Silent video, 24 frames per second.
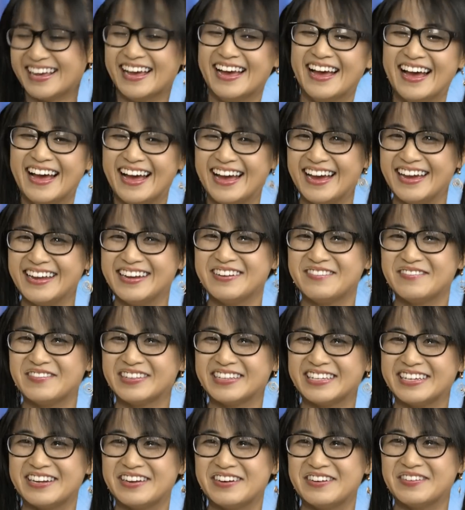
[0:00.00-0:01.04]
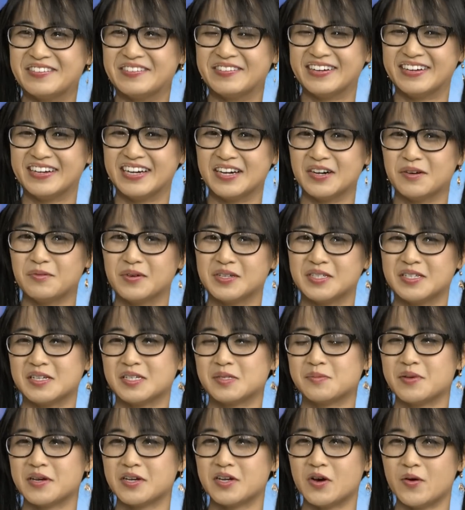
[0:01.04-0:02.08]
I didn't really know what to
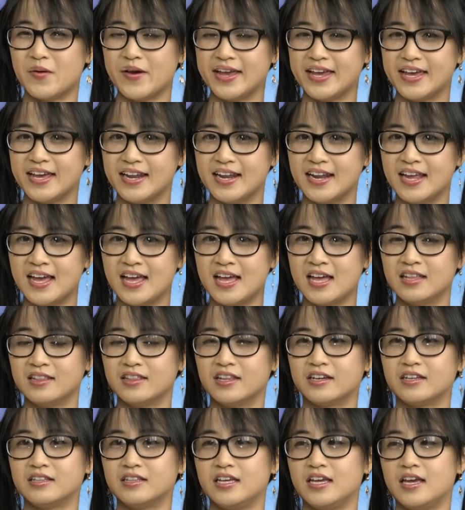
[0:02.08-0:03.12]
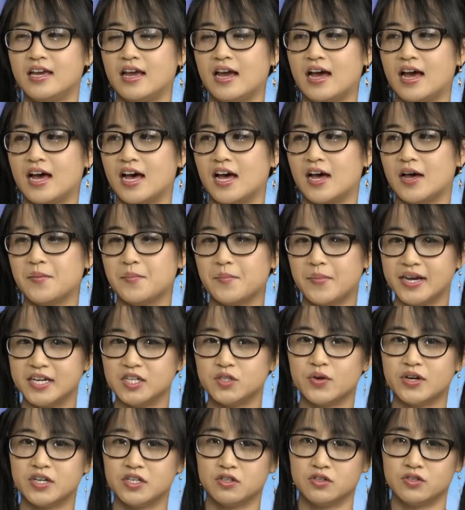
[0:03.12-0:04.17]
expect going in. Luckily, my
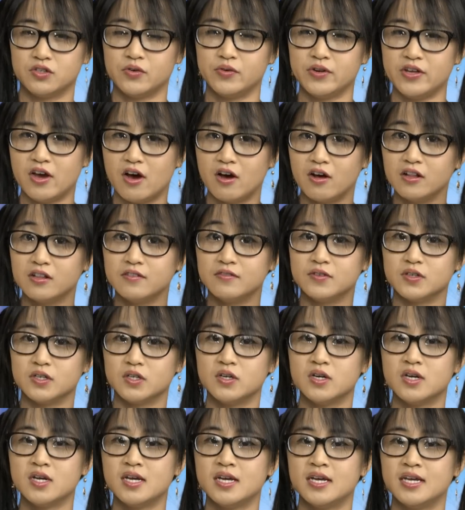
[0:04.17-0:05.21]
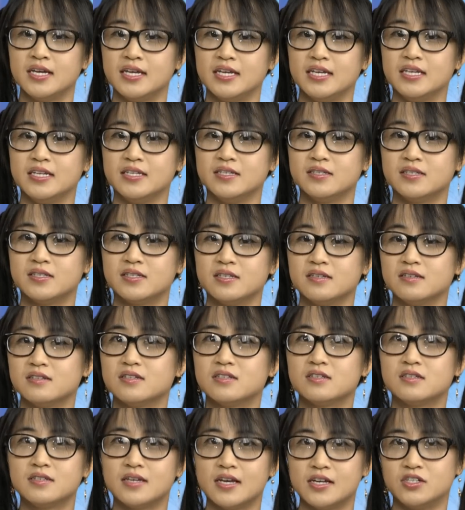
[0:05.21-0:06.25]
director, Tony Oliver, is
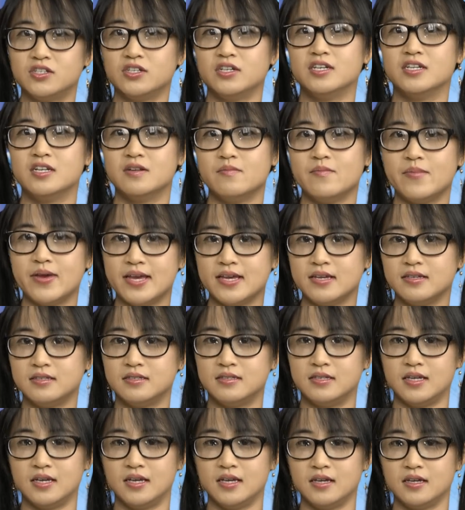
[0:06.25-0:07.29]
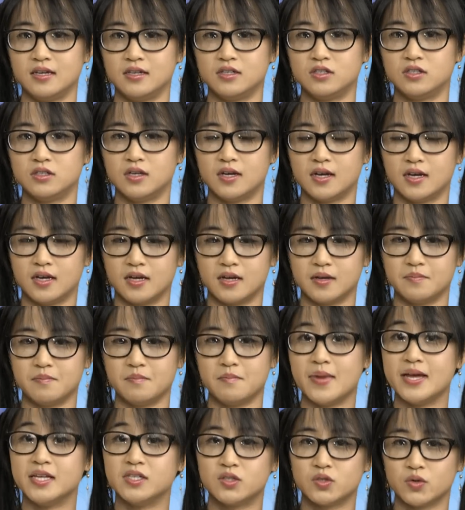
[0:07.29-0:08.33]
such an amazing
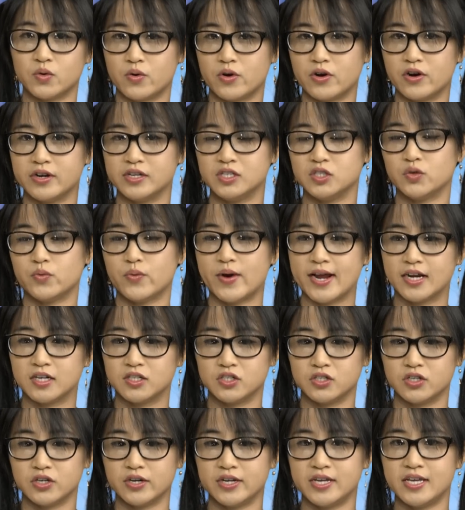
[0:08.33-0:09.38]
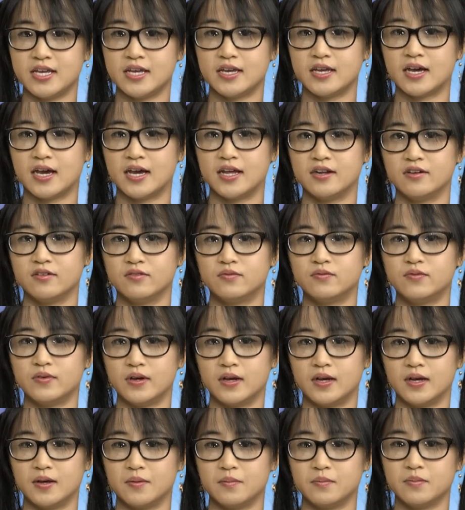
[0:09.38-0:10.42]
mentor and director. He kind of
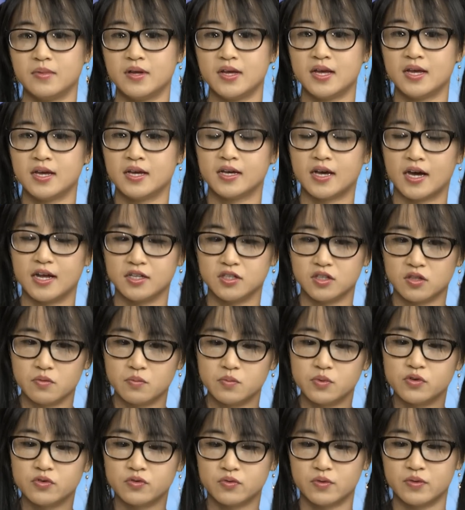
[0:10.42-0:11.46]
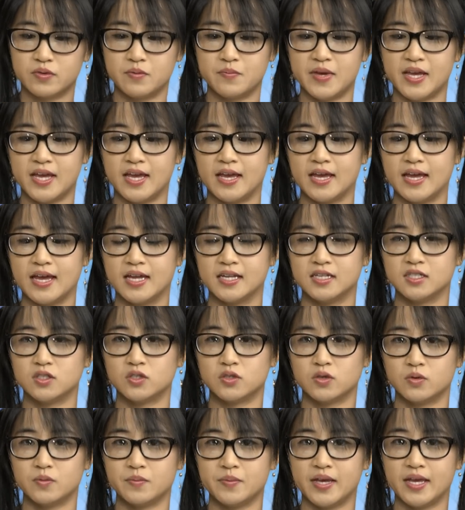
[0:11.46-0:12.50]
got in the booth with me and
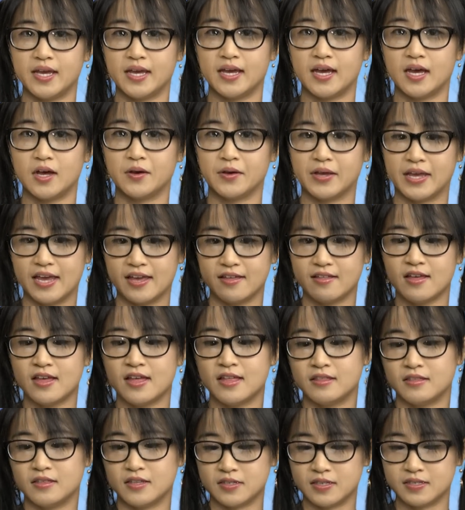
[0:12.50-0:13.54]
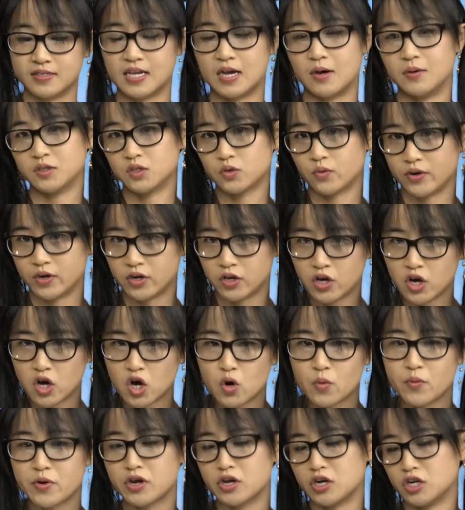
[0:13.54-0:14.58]
told me, okay, this is it's going to
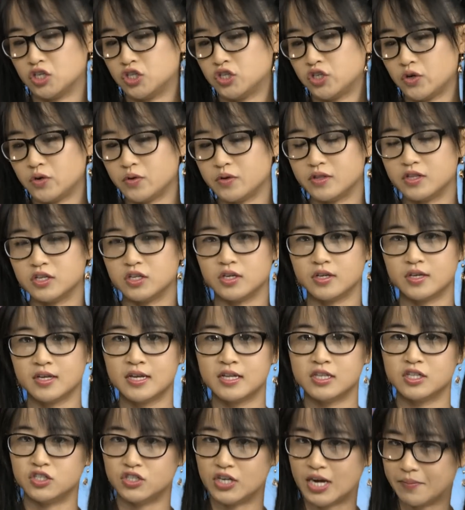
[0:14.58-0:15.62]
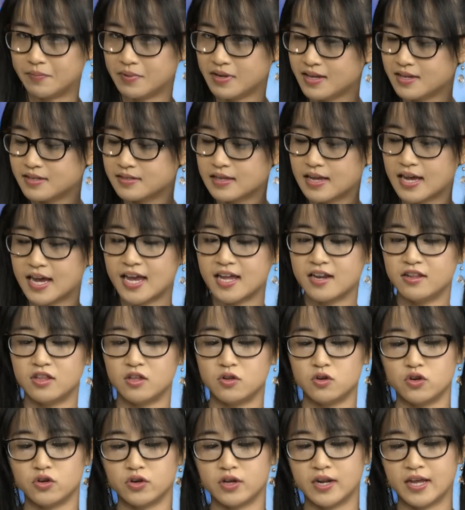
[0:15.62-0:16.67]
go. We're gonna show you the Japanese line,
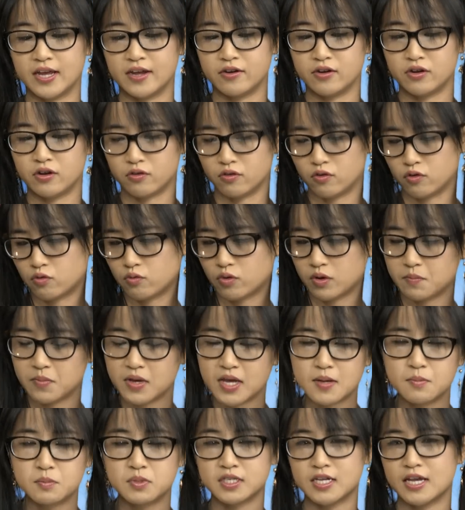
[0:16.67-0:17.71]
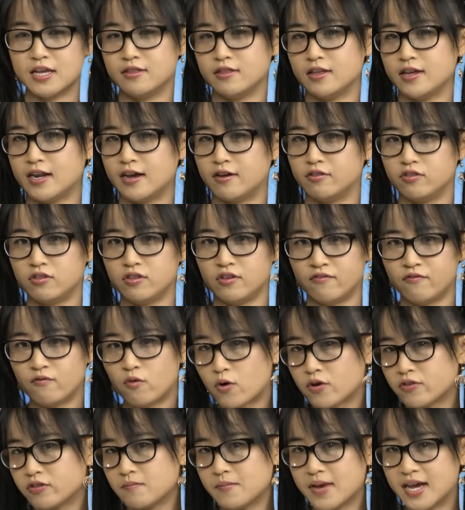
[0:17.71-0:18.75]
then you're gonna hear the three beeps, and then on the
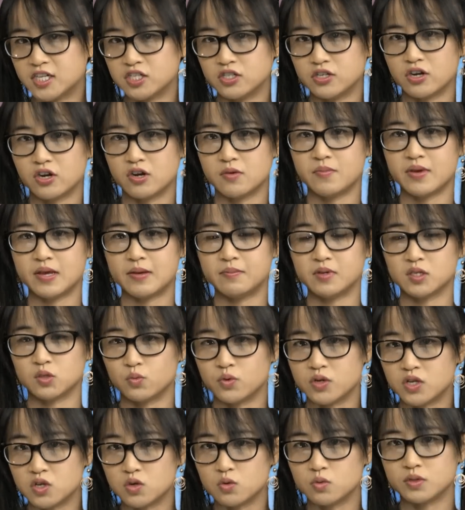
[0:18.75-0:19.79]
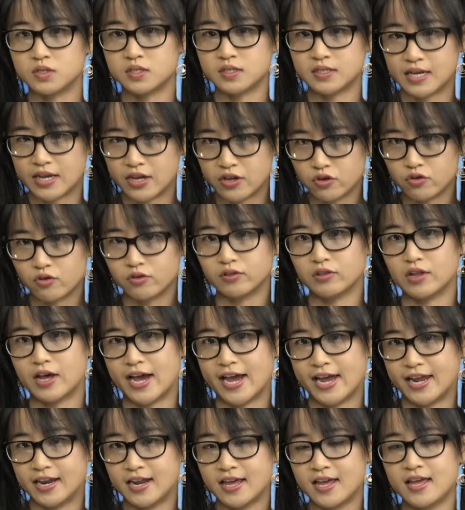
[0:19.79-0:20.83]
fourth imaginary beep is when you would say your
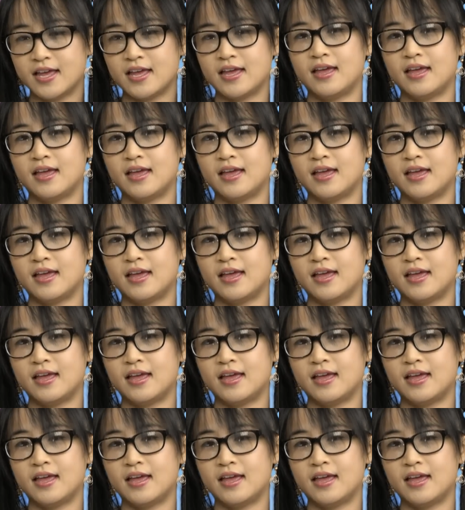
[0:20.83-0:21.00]
line.